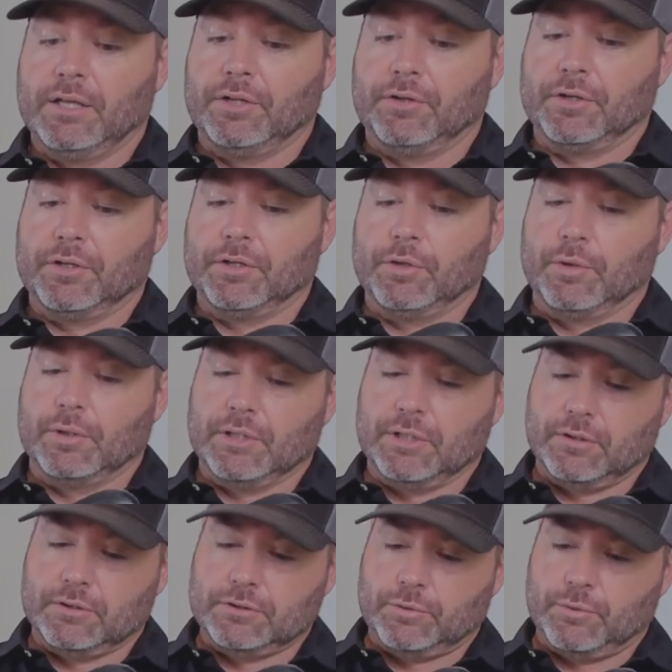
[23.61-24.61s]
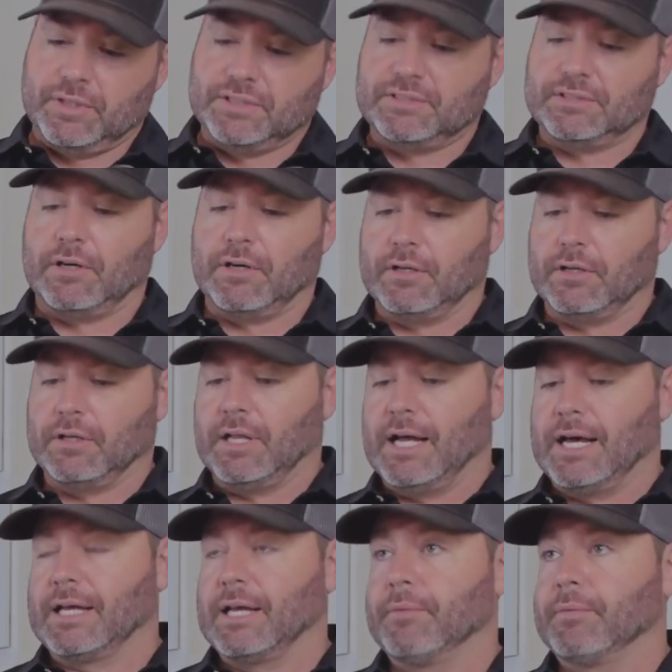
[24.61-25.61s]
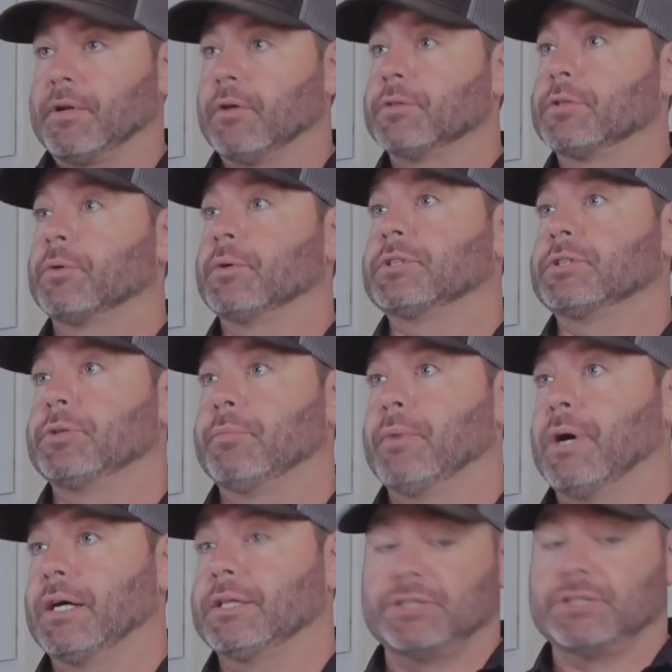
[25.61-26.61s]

can do a little twist on it to lock it, don't do it too much.